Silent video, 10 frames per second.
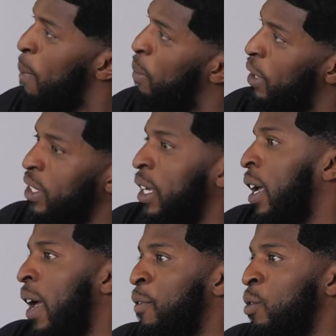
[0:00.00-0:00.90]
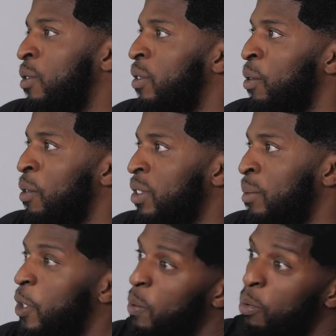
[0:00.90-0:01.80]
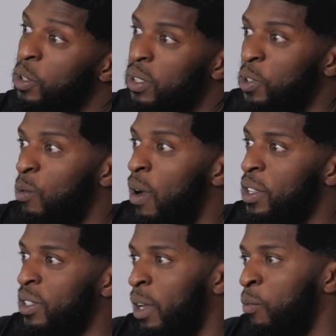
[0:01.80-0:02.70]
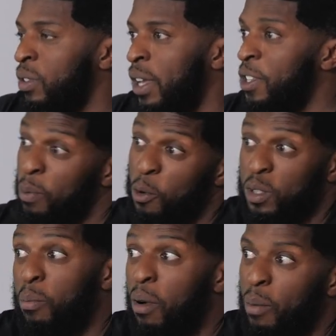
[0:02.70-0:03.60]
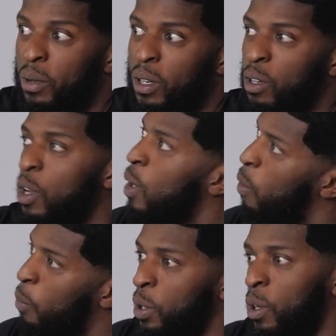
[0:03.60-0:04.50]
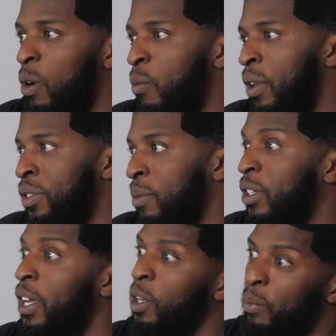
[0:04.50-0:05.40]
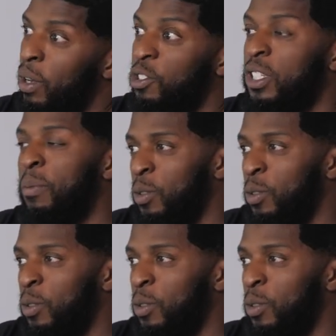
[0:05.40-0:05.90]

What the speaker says: But let's say I have you doing some explosive squats, like as opposed to barbell, we're going to go with some kettlebell jump